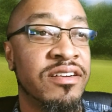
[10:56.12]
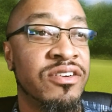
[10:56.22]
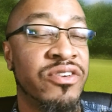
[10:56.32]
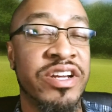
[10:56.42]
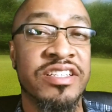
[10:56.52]

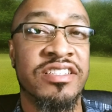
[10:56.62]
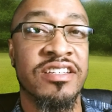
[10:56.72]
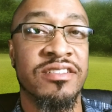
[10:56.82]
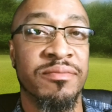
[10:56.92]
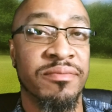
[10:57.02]

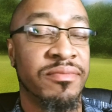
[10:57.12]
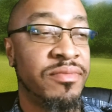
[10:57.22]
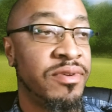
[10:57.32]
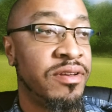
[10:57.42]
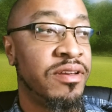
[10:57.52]
criticism
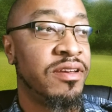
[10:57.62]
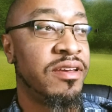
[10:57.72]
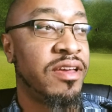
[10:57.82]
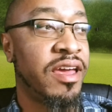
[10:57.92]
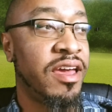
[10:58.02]

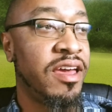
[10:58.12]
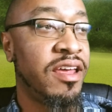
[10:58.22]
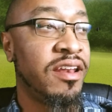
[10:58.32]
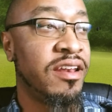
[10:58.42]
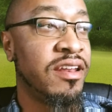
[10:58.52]

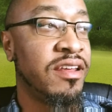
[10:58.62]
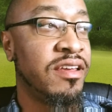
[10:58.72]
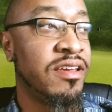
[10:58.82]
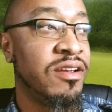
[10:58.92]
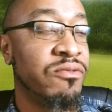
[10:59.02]
and
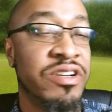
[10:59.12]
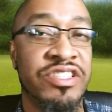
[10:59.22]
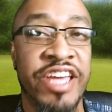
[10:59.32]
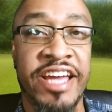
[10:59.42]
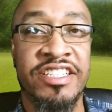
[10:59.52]

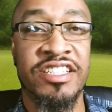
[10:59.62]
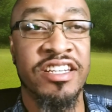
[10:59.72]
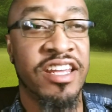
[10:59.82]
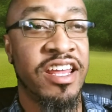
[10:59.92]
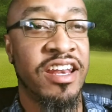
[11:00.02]

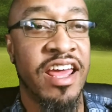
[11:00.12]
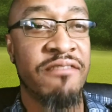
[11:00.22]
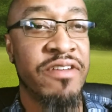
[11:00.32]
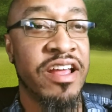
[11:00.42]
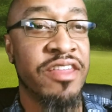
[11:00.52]
rejection and
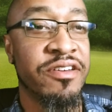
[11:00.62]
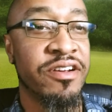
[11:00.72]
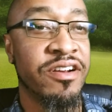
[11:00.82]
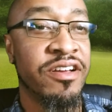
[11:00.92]
every other